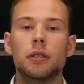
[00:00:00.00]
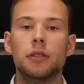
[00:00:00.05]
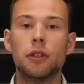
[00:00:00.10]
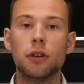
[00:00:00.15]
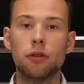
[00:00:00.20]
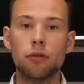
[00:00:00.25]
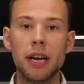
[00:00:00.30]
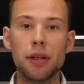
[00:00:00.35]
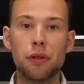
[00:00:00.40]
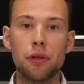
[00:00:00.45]
So
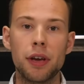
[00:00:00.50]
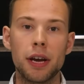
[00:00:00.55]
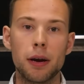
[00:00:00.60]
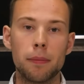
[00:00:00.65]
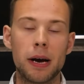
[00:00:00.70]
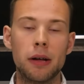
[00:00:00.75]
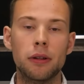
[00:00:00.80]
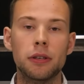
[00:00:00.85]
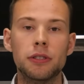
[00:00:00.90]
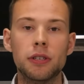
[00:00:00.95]
the great thing
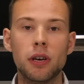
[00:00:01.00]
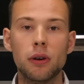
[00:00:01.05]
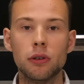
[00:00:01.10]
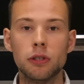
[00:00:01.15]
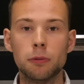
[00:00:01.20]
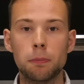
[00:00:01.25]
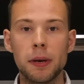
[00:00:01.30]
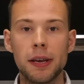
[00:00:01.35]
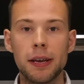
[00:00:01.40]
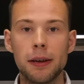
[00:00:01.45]
about the
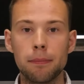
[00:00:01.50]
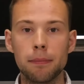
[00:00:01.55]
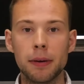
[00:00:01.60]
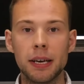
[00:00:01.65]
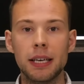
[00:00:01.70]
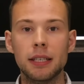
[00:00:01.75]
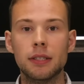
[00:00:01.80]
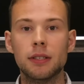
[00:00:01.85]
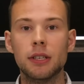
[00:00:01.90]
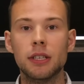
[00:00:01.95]
Sonos Beam
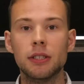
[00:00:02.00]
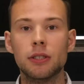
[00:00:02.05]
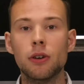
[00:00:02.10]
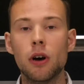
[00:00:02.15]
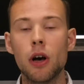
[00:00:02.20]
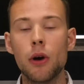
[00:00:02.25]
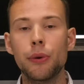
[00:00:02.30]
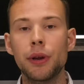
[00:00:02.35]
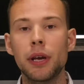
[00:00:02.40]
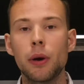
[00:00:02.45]
is that it's
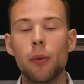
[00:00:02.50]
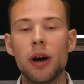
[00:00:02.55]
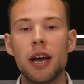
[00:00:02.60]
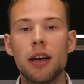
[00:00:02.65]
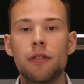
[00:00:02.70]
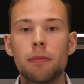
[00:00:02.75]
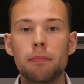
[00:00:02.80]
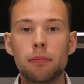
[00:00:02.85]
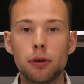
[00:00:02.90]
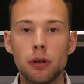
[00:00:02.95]
not only a way
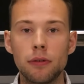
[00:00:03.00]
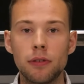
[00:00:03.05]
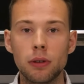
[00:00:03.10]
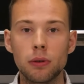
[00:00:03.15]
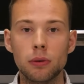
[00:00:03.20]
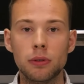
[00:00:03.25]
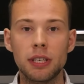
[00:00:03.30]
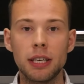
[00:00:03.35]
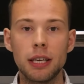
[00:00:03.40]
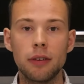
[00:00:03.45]
of improving
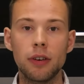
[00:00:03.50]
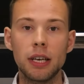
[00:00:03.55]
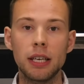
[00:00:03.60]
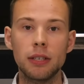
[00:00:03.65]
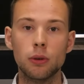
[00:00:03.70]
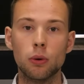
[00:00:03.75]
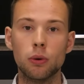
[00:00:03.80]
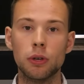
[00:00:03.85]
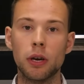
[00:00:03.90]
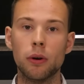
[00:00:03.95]
your
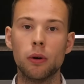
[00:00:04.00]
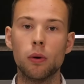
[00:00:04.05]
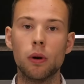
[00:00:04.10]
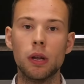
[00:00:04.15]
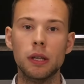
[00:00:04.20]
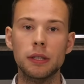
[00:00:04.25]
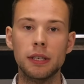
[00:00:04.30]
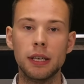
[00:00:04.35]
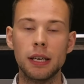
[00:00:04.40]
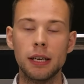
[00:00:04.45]
TV's audio
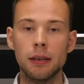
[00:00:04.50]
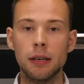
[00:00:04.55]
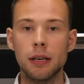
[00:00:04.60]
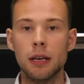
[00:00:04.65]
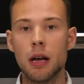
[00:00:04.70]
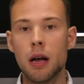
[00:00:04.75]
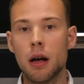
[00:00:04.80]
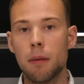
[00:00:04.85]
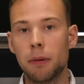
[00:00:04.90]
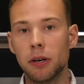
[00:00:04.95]
quality,
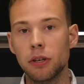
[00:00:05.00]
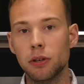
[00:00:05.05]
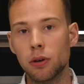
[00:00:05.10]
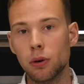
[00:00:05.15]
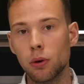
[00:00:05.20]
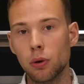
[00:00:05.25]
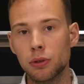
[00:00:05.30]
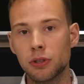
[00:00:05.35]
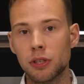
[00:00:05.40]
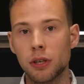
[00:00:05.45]
but you
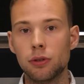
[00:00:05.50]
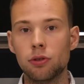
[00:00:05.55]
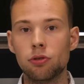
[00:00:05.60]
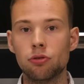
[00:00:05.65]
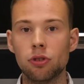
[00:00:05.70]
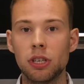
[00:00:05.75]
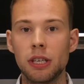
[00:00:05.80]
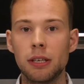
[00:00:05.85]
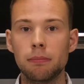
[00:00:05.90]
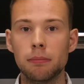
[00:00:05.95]
can also
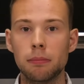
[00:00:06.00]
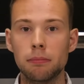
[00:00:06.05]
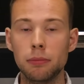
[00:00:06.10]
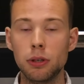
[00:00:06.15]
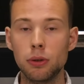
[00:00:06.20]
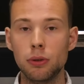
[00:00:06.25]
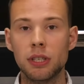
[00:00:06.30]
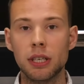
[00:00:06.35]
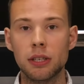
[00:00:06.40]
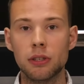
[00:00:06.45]
stream
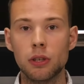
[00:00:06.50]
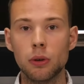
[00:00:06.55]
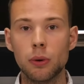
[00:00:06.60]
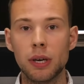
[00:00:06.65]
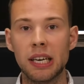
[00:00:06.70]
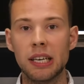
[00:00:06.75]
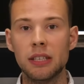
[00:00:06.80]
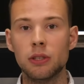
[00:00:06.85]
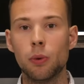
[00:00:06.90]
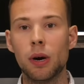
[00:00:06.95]
music to
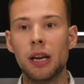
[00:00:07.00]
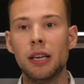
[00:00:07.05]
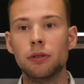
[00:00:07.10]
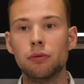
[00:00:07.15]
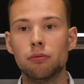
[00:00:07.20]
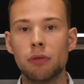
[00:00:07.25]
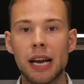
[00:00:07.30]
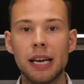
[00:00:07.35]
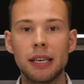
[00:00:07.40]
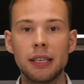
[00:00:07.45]
it as well
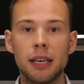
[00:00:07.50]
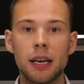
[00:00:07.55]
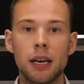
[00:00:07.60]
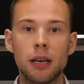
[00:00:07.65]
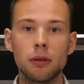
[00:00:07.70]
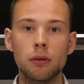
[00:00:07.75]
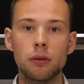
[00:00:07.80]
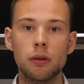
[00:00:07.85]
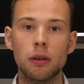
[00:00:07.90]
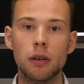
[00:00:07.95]
as
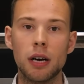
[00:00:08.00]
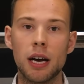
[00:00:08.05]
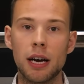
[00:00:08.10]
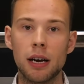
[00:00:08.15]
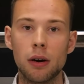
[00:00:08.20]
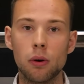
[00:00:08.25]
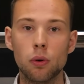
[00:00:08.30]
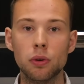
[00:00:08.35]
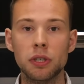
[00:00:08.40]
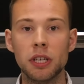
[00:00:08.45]
radio,
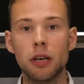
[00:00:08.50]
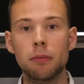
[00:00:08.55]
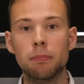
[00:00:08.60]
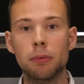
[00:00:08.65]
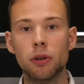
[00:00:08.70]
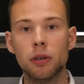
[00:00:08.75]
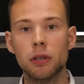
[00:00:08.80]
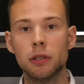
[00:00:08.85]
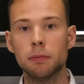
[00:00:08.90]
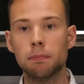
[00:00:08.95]

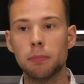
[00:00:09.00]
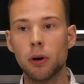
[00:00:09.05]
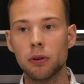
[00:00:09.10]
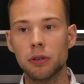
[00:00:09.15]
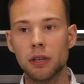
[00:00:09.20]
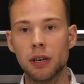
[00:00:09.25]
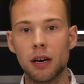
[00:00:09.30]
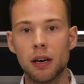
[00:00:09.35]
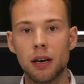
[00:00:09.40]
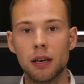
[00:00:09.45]
audiobooks,
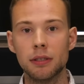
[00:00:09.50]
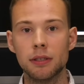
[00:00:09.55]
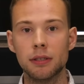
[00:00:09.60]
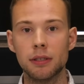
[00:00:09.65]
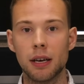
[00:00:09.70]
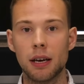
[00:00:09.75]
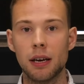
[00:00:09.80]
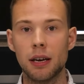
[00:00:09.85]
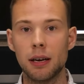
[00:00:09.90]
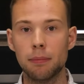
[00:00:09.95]

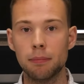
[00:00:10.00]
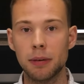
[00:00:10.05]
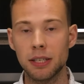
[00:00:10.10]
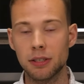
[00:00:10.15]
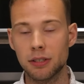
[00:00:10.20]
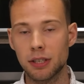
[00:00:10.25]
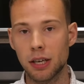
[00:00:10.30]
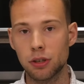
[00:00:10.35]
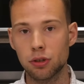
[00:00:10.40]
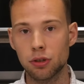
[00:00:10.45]
podcasts,
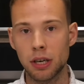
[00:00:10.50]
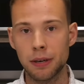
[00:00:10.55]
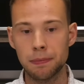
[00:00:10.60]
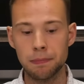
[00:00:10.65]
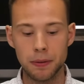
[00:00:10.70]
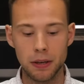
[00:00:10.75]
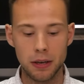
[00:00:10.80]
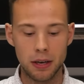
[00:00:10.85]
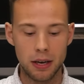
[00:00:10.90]
etc.